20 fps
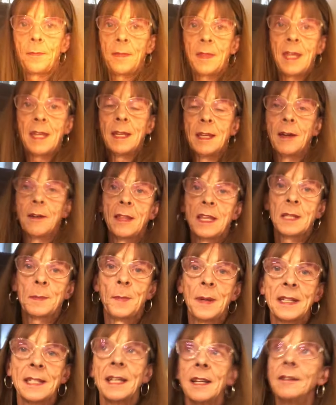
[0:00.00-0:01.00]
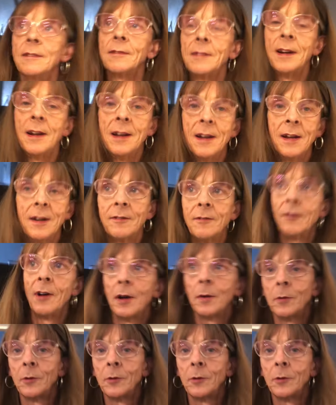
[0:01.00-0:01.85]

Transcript: There you go, that's better. Right,